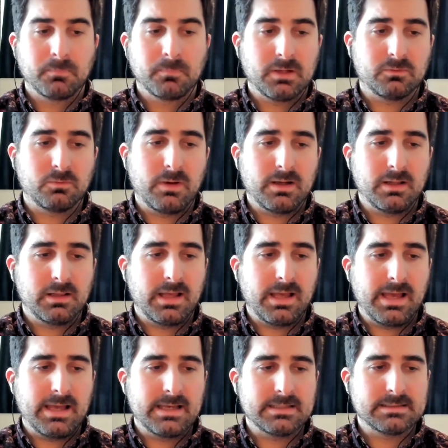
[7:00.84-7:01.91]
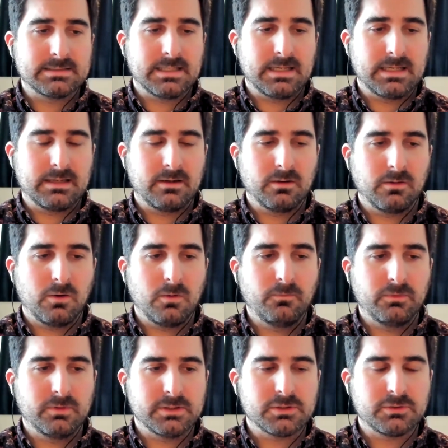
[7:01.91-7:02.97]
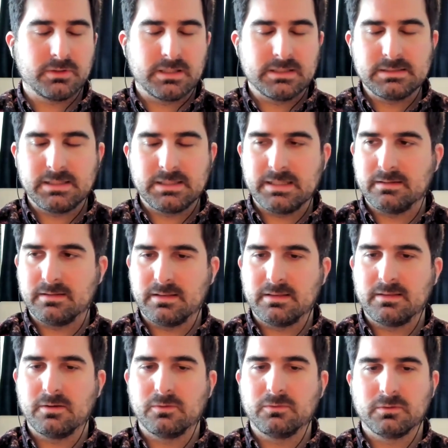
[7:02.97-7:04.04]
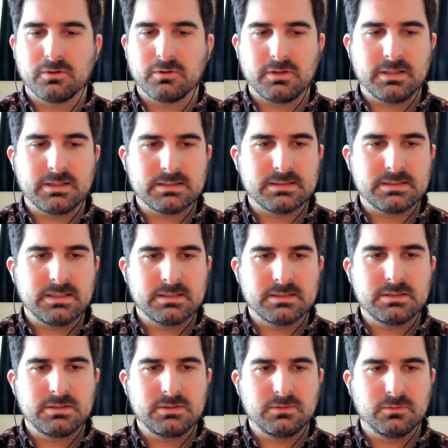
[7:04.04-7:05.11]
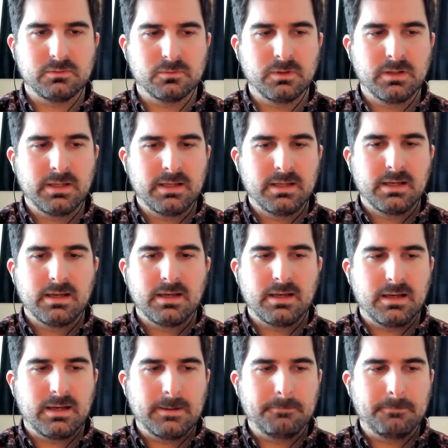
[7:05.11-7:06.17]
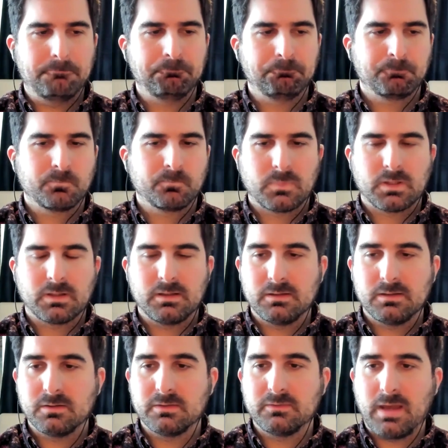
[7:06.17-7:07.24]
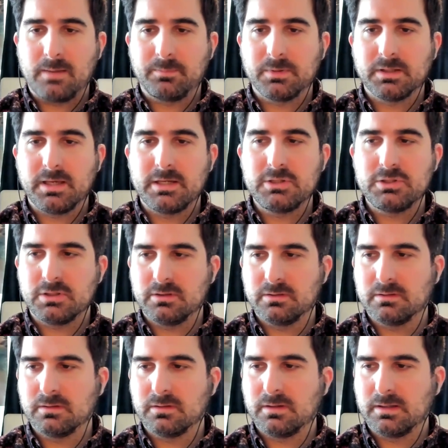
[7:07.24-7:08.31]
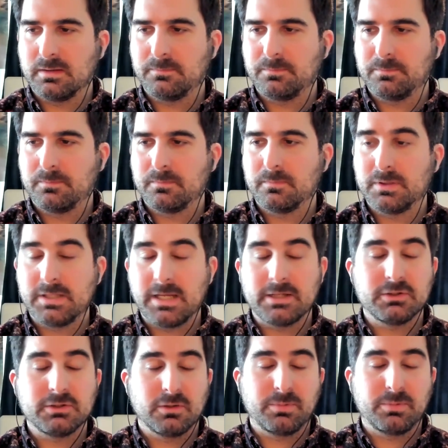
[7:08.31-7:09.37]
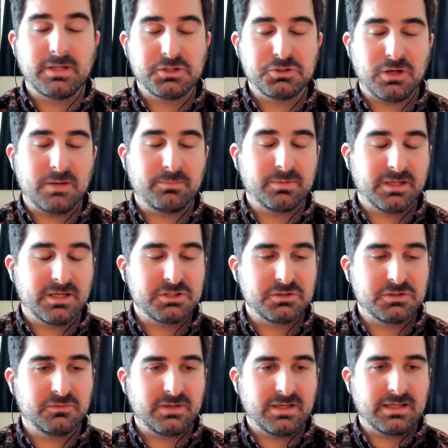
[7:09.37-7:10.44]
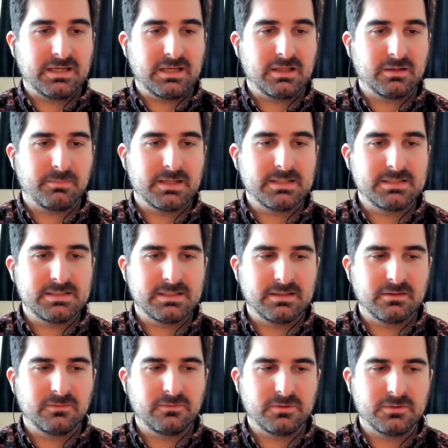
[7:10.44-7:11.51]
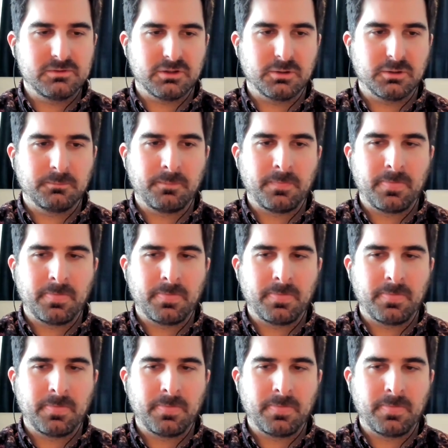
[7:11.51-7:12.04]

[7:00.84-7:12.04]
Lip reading: as well as hopefully translate those learnings into its application, the potential application of psychedelic medicine in the future.